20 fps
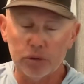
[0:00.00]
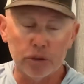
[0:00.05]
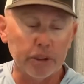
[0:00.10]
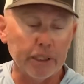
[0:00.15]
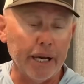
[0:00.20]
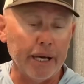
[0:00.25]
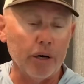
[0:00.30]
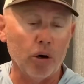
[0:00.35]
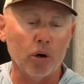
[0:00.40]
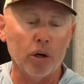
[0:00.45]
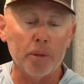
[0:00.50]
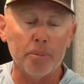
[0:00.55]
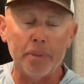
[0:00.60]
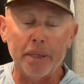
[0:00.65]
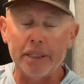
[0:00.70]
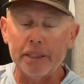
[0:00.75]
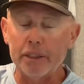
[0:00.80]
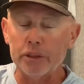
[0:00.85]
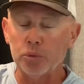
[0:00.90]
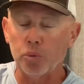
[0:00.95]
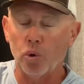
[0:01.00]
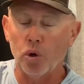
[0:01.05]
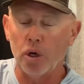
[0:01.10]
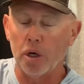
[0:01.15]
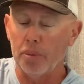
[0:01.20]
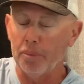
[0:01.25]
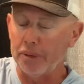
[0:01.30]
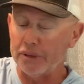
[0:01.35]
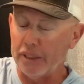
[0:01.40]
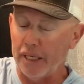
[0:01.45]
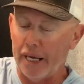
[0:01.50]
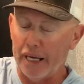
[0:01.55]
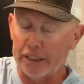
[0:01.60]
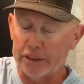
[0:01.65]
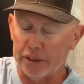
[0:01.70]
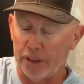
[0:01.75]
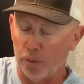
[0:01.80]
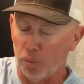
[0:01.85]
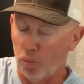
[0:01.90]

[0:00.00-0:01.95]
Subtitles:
Can't hardly beat this worm. It's an excellent